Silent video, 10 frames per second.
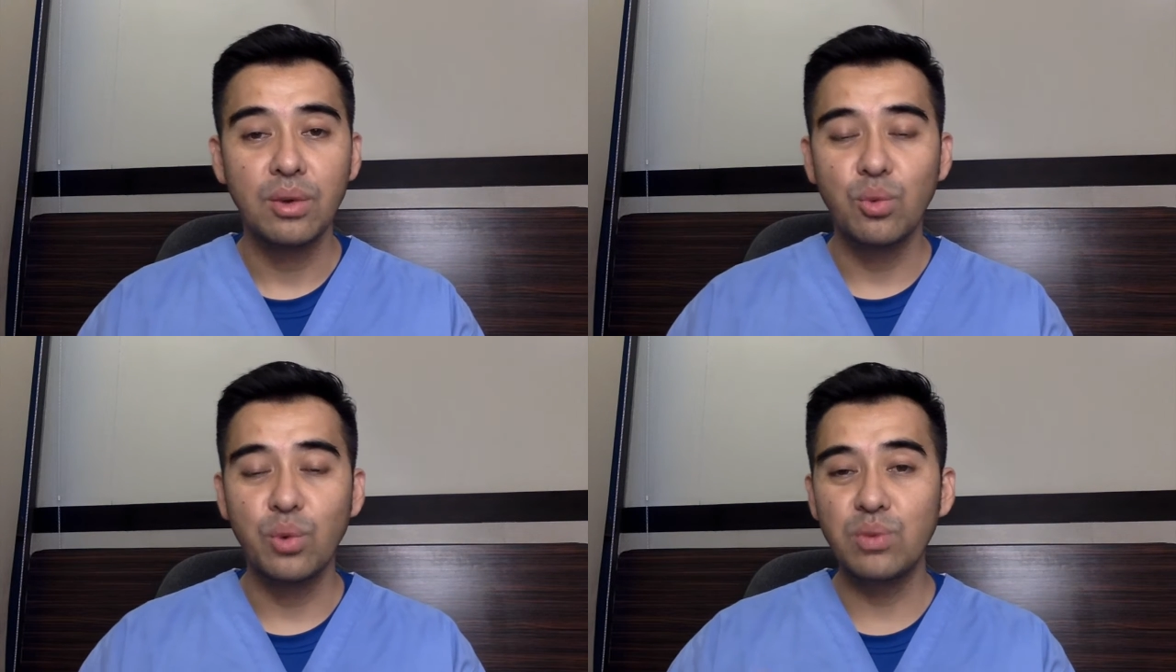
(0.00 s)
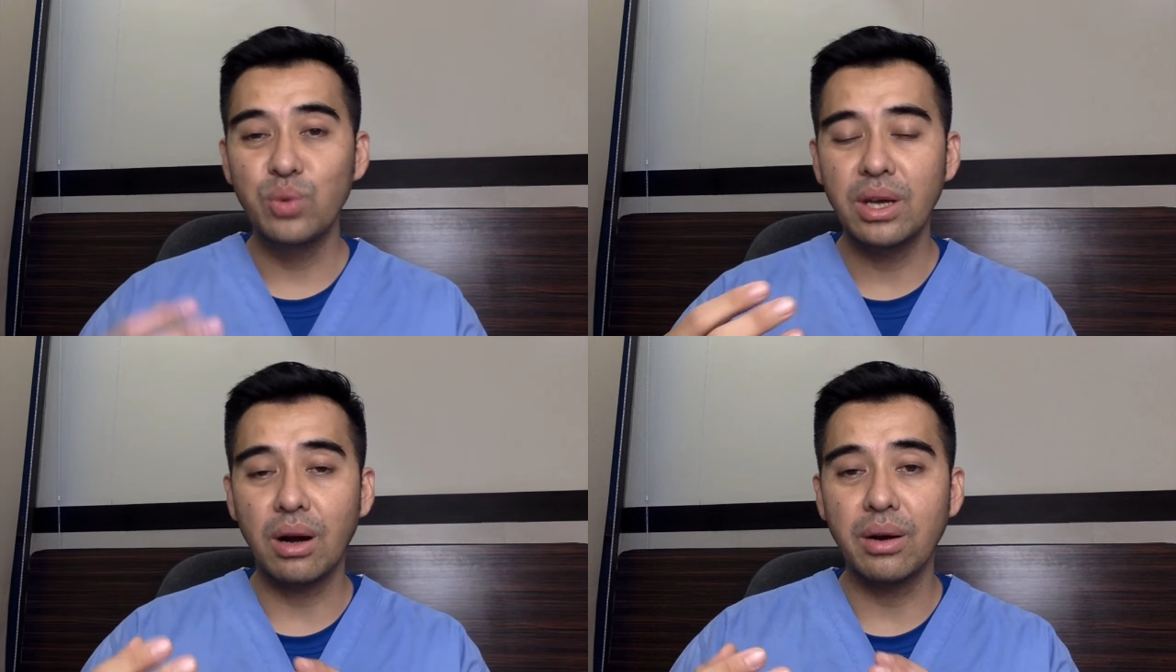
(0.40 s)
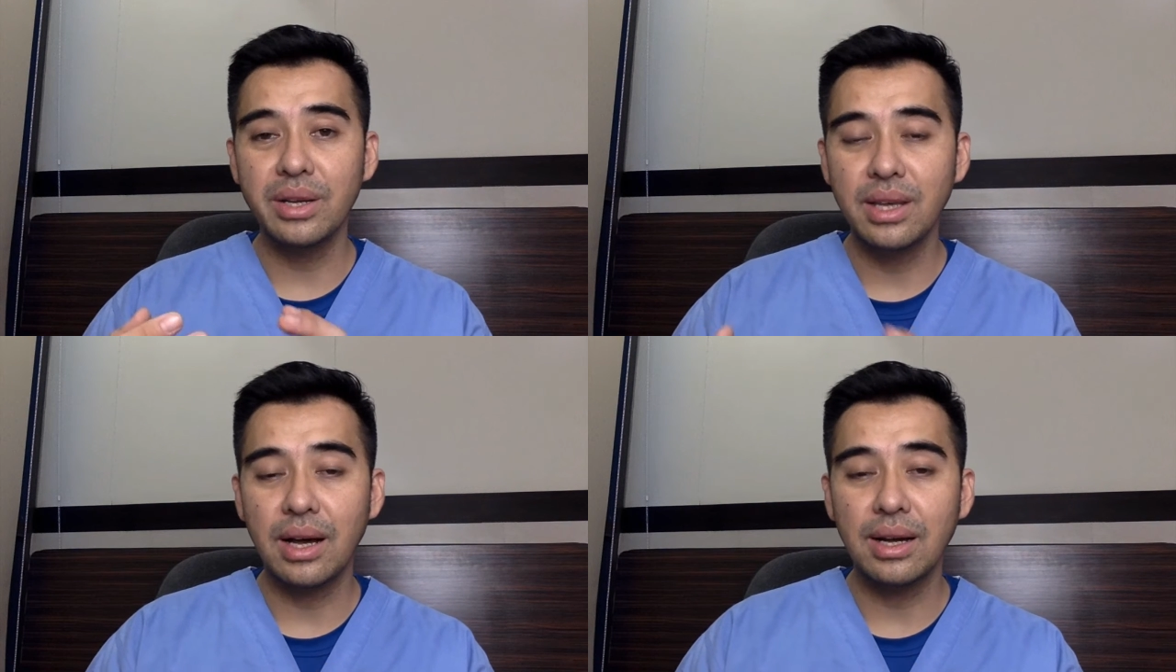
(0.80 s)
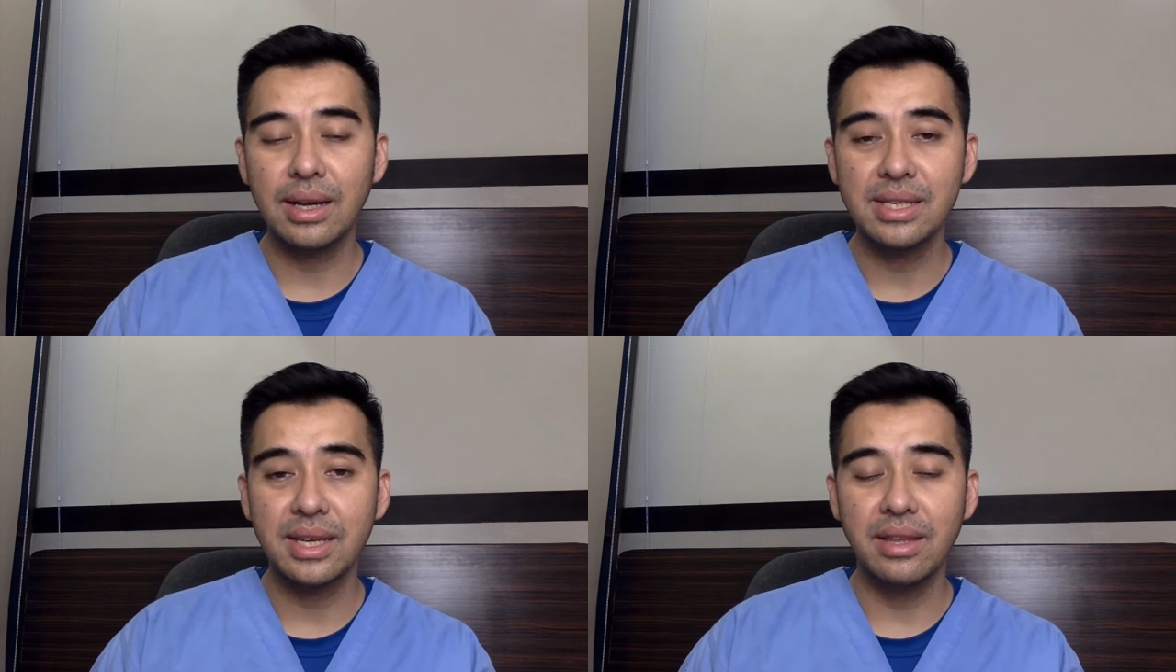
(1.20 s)
when we are young
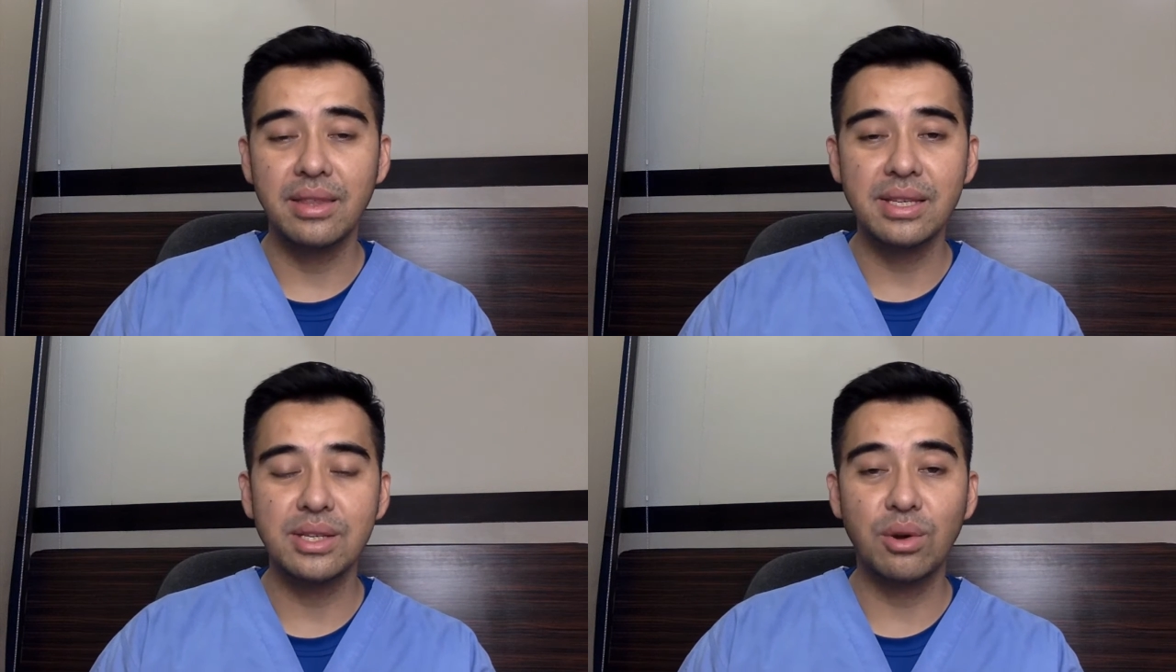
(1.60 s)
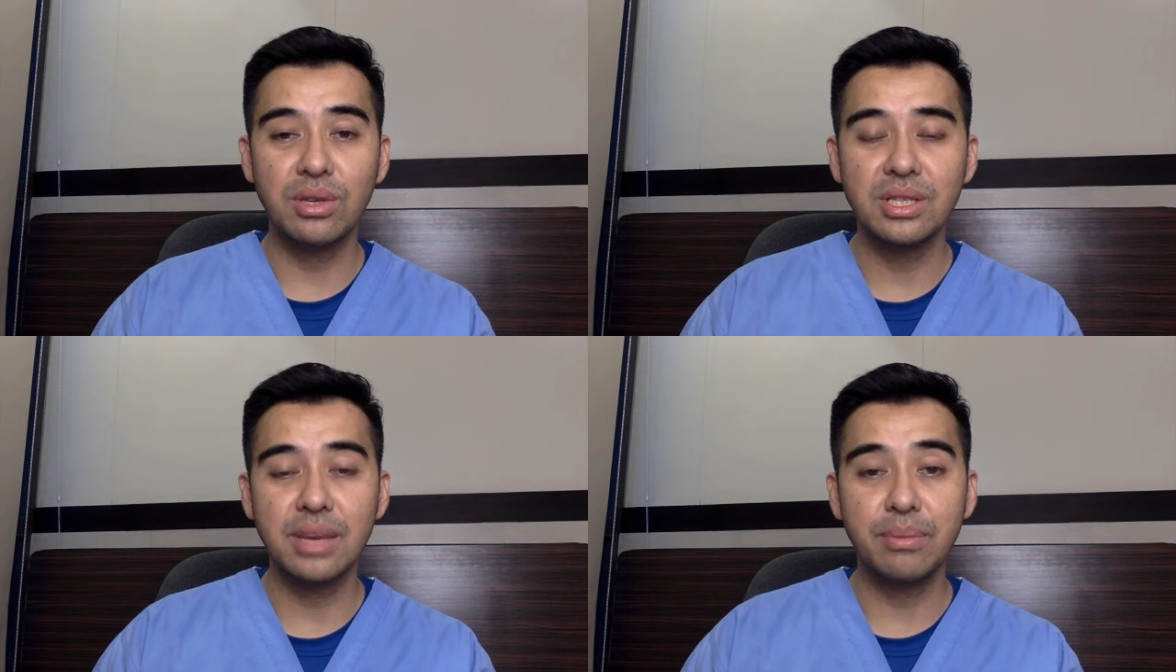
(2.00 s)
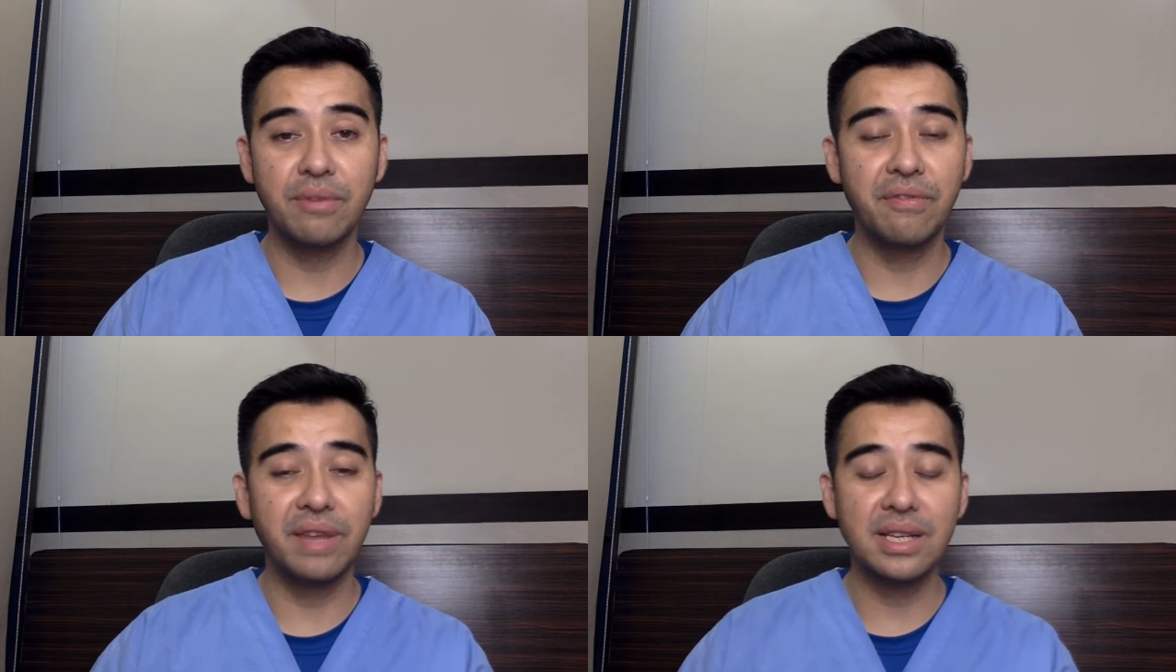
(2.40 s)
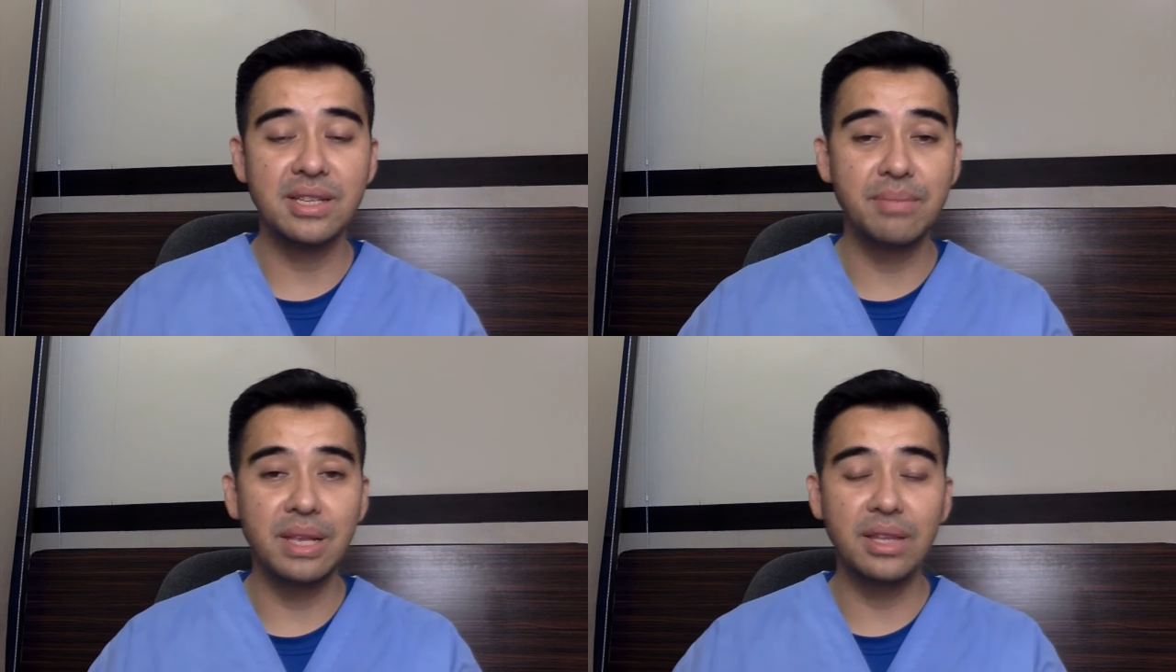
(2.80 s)
kasi, this concept of
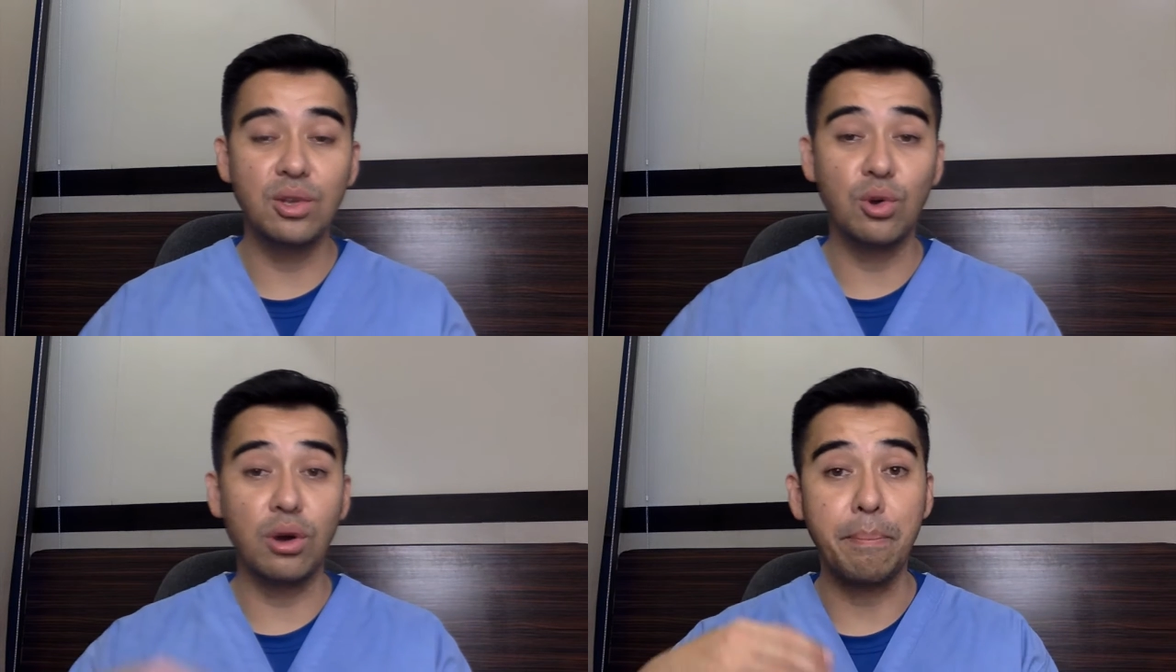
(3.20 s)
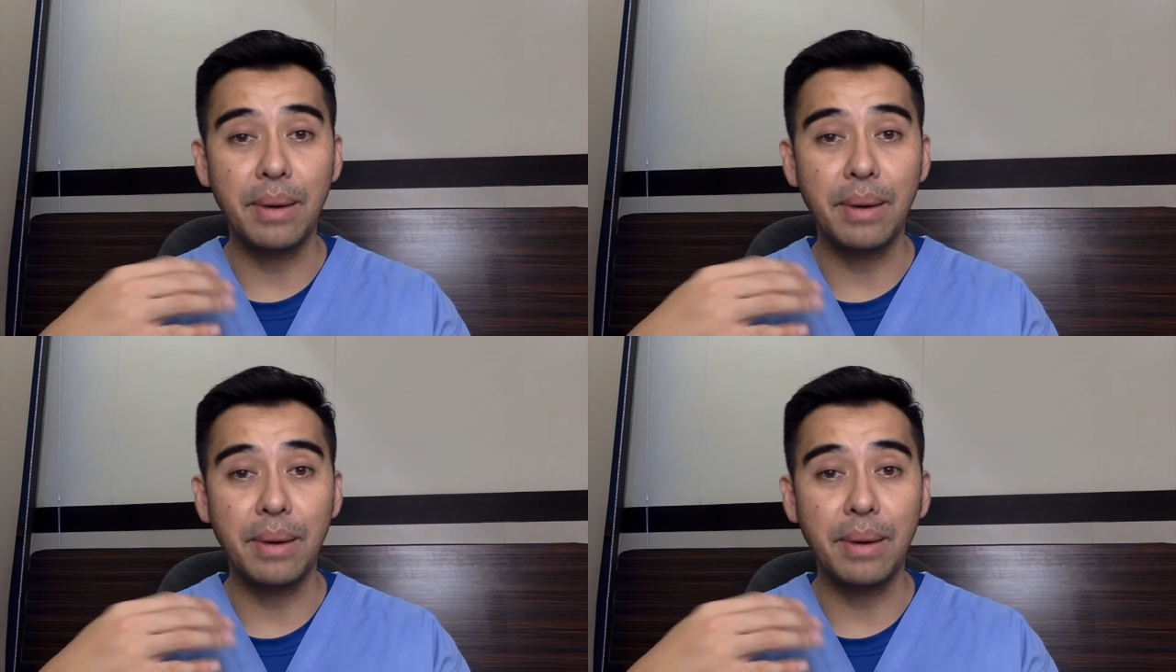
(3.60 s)
flexibility or